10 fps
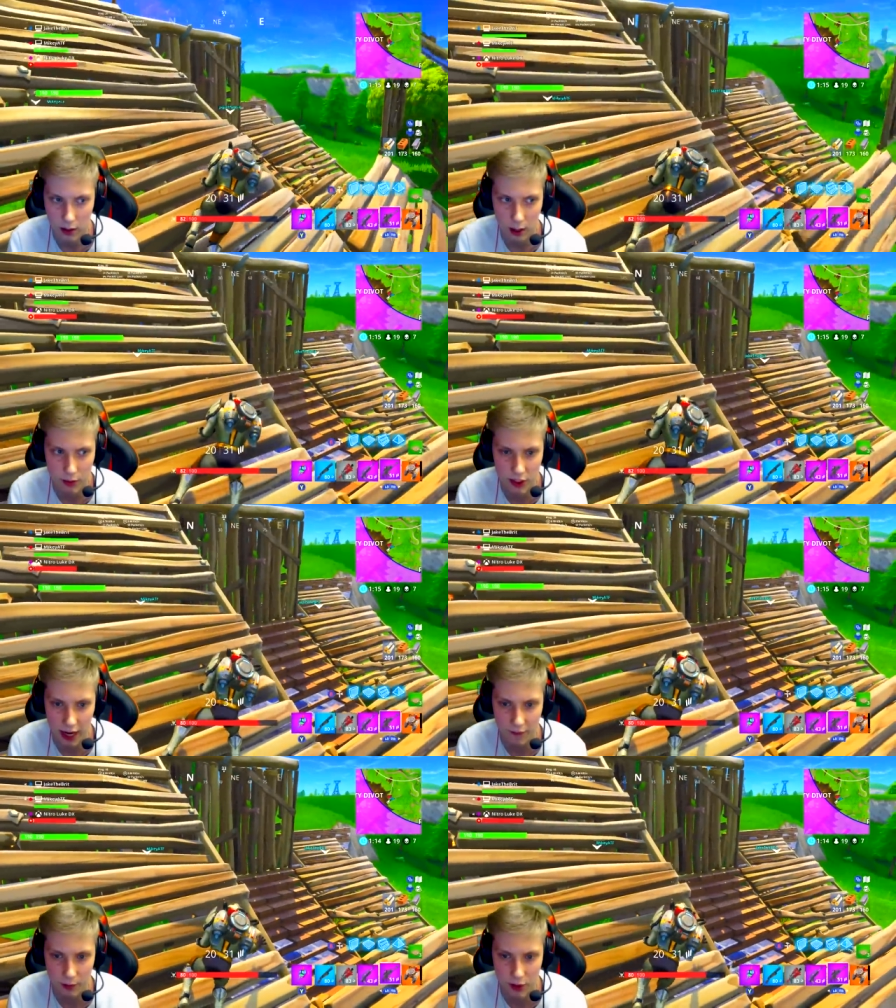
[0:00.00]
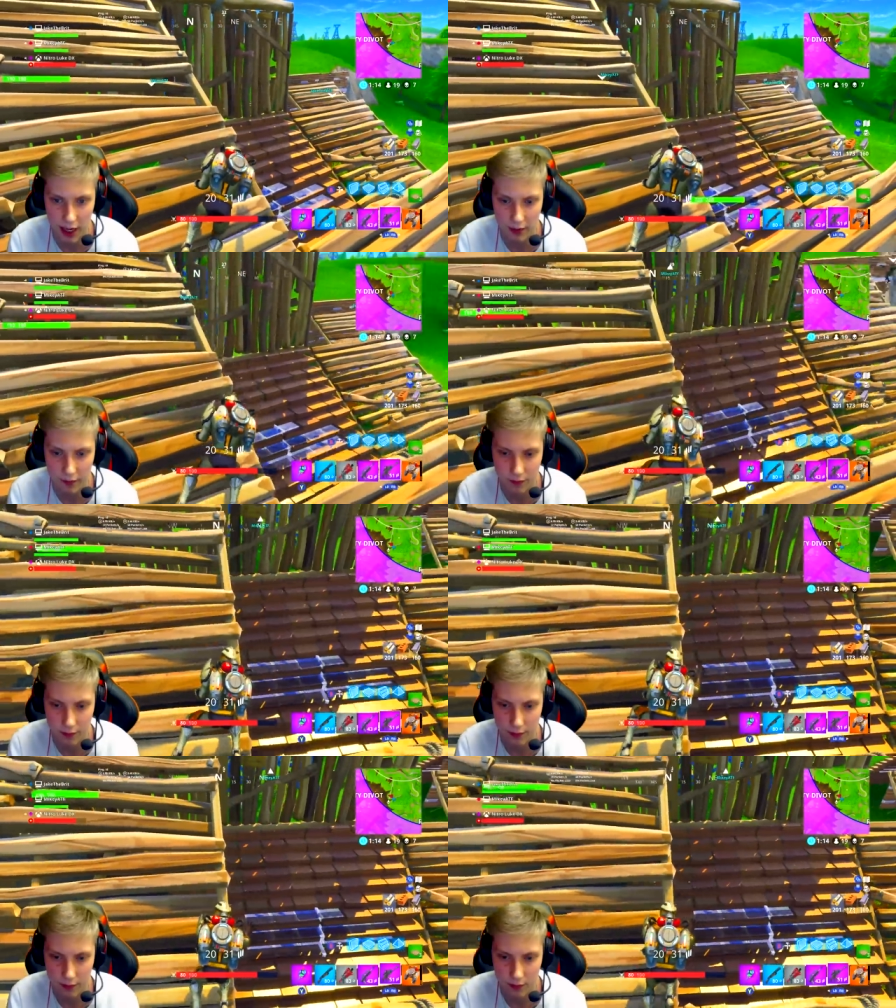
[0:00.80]
I'm safe. I'm I safe. Two, I knocked two
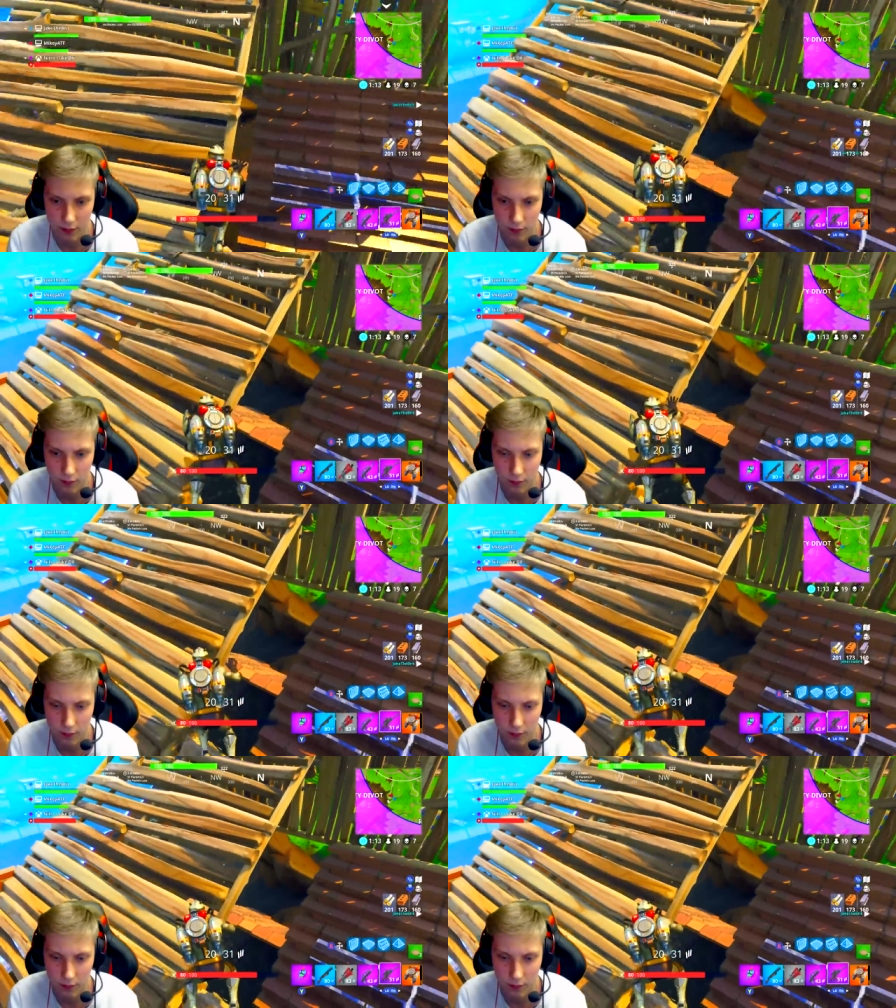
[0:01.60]
of them. I knocked two of them.